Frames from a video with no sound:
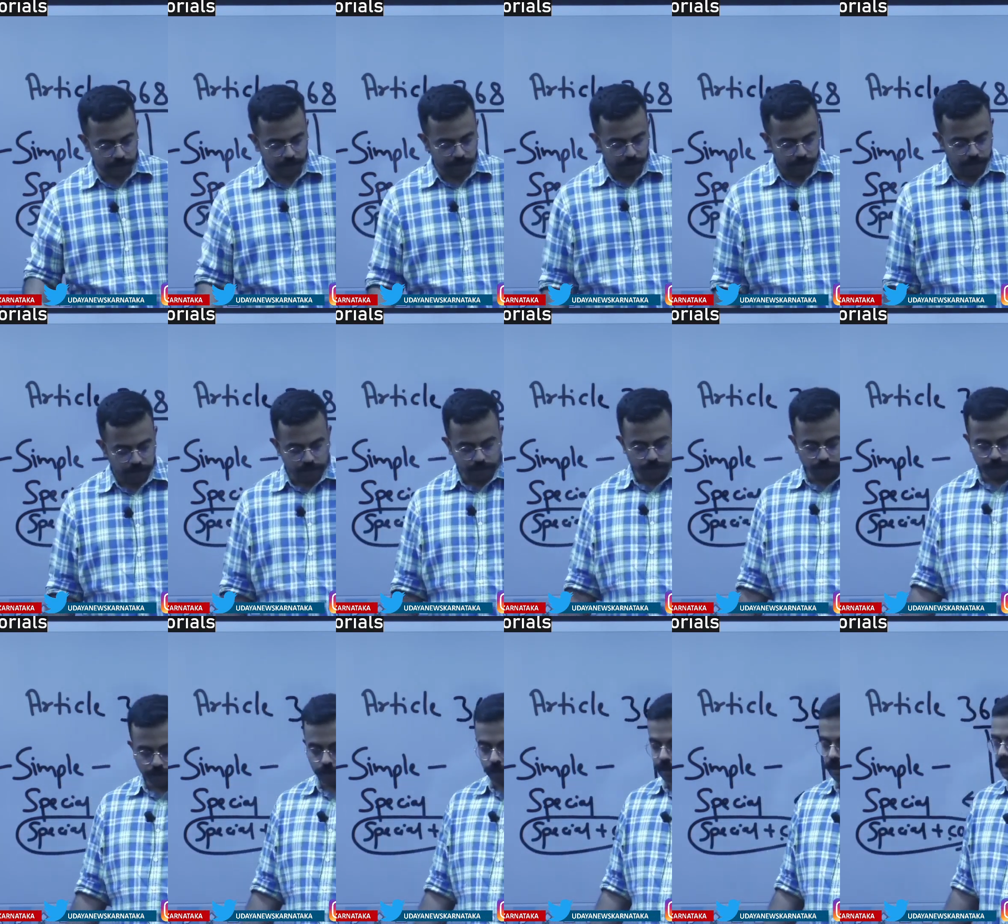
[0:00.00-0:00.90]
to.
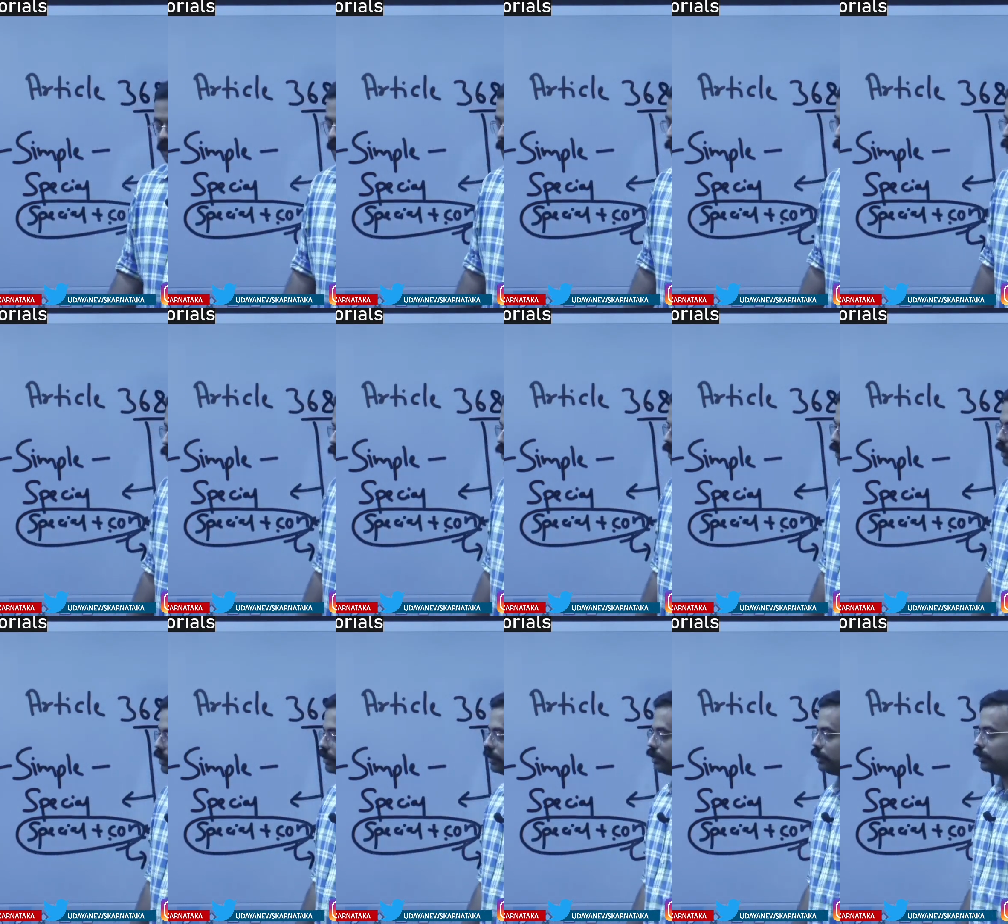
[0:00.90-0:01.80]
So what are the
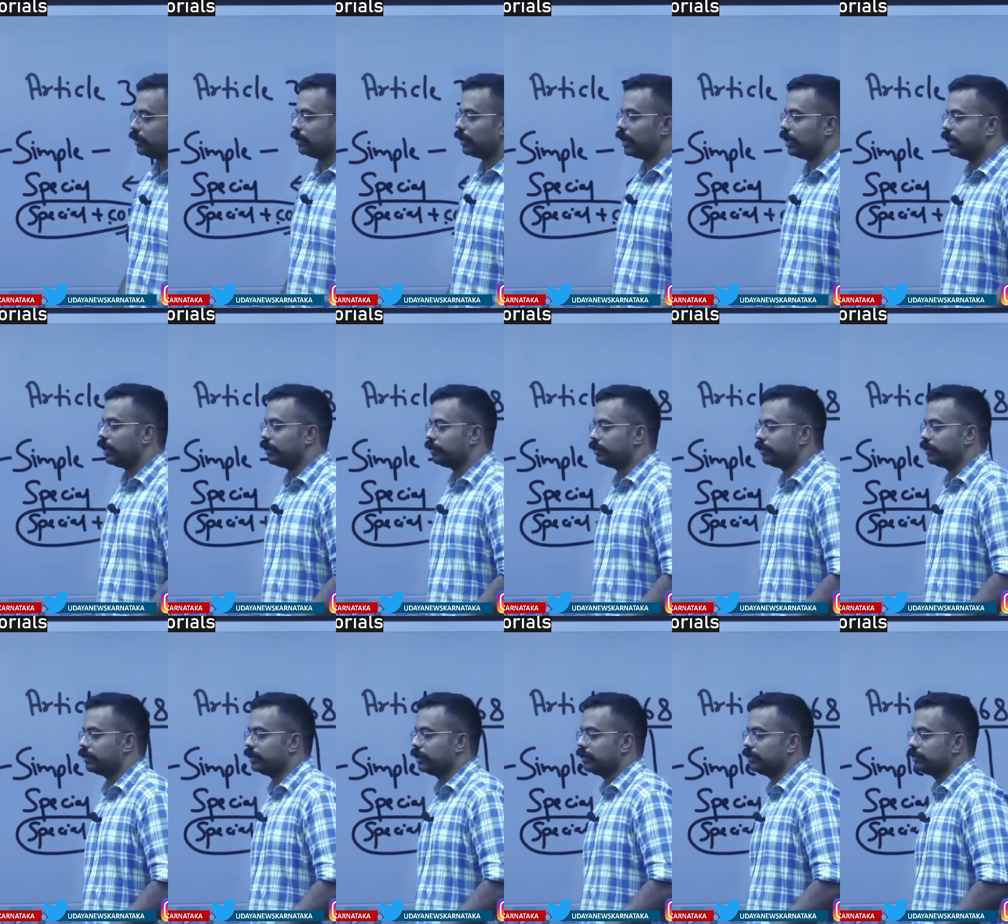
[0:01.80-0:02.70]
provisions under
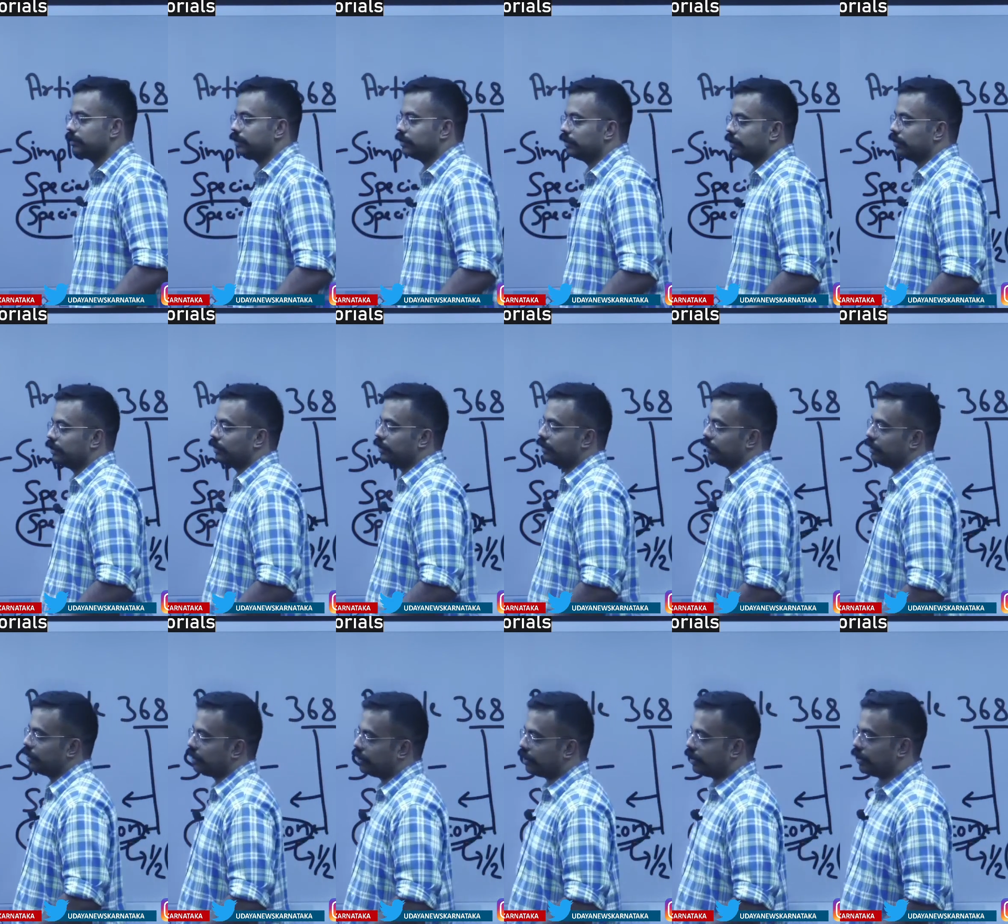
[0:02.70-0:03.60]
this?
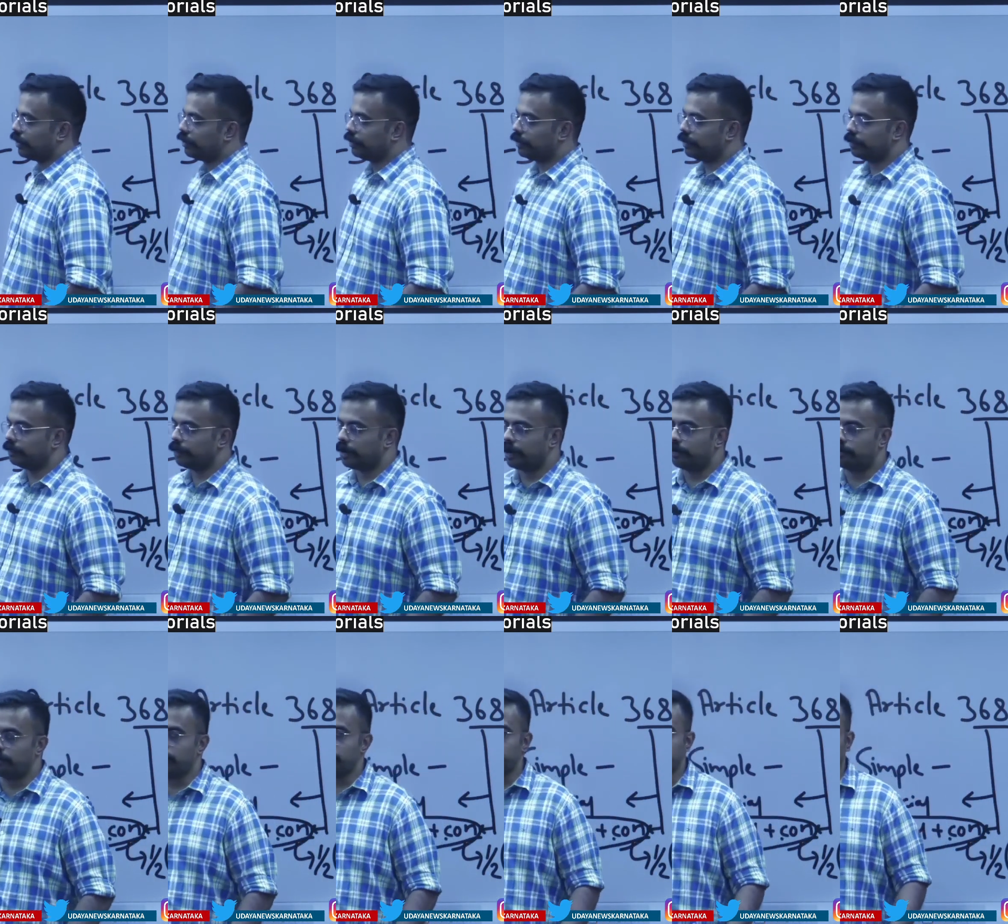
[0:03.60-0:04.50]

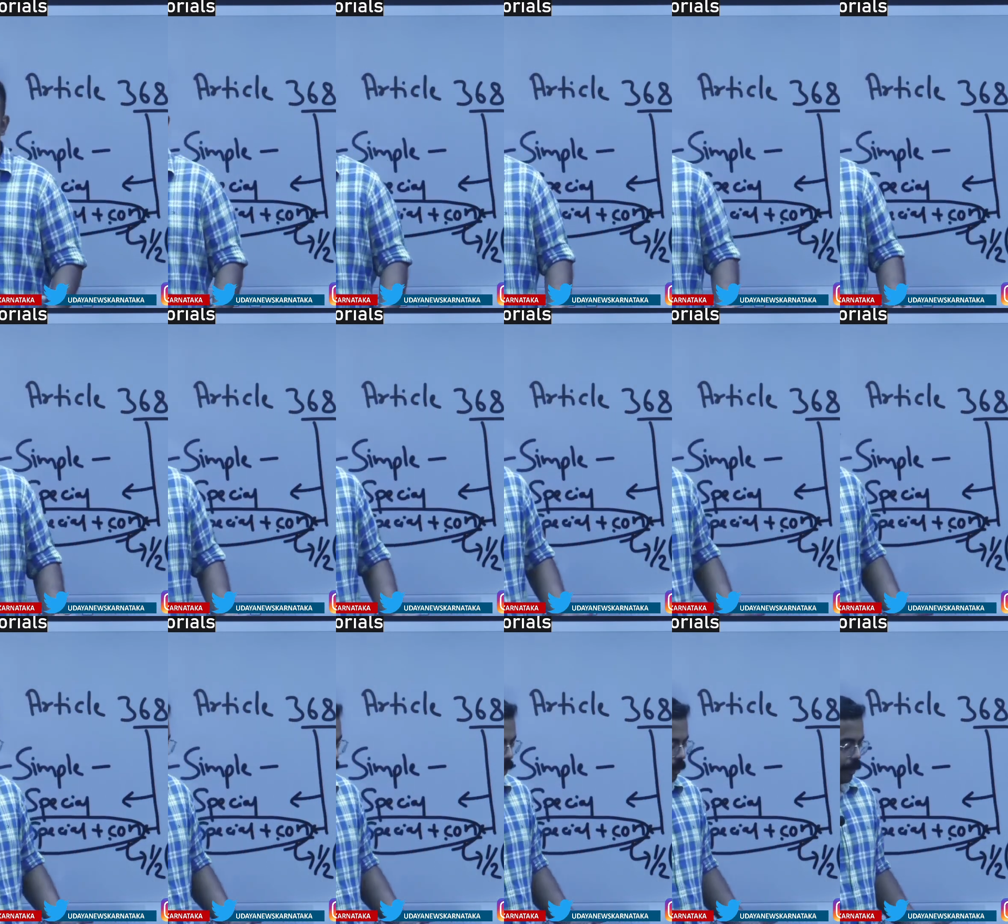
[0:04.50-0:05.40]
What provisions
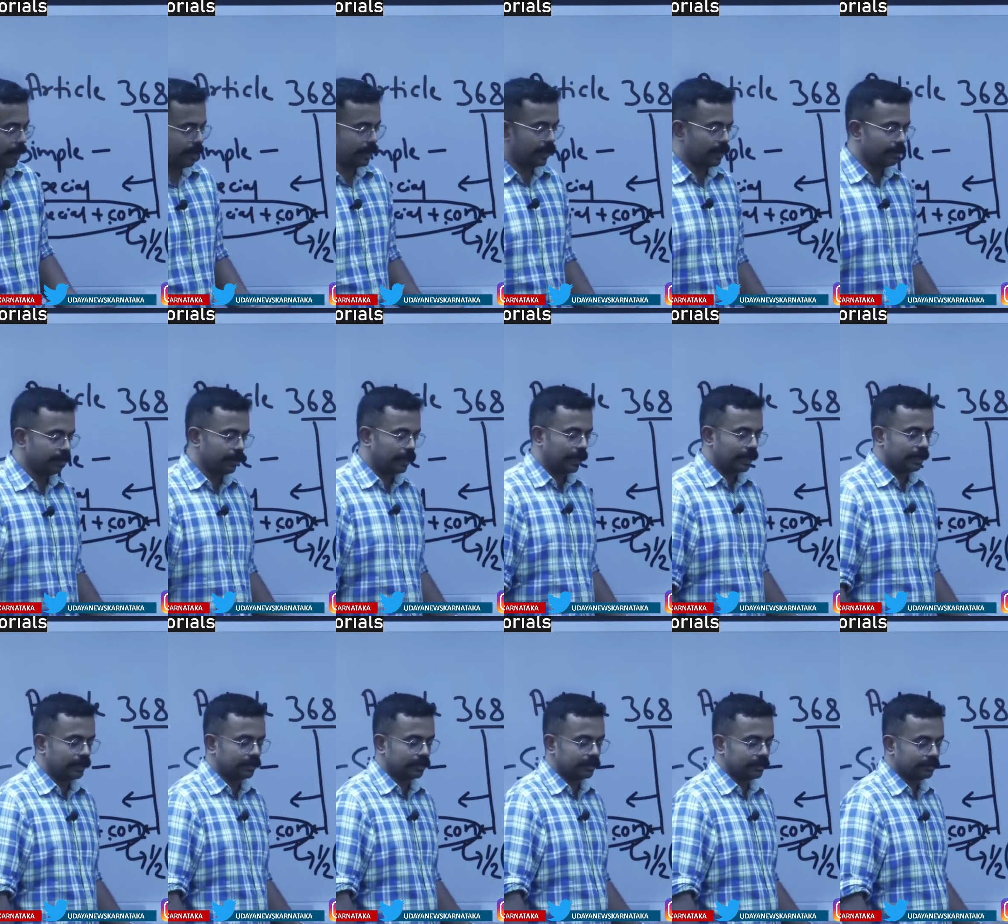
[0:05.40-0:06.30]
can be amended
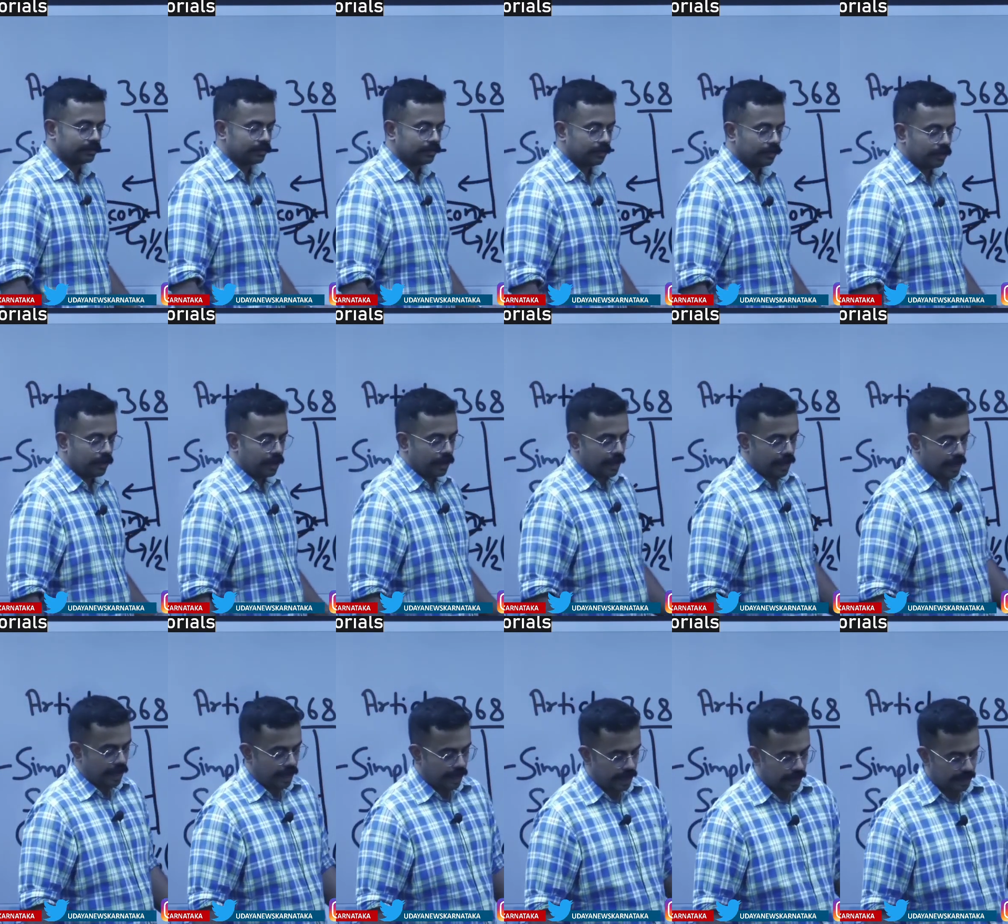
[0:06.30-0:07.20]
under this?
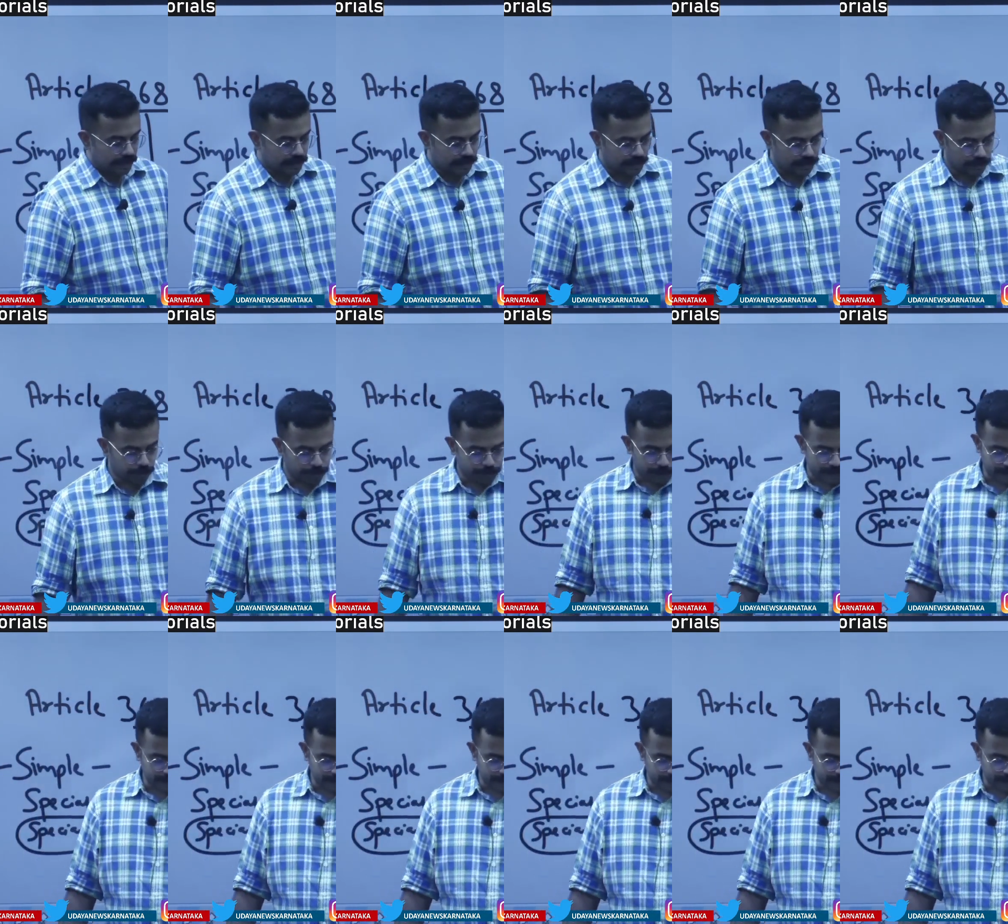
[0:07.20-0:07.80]
Election of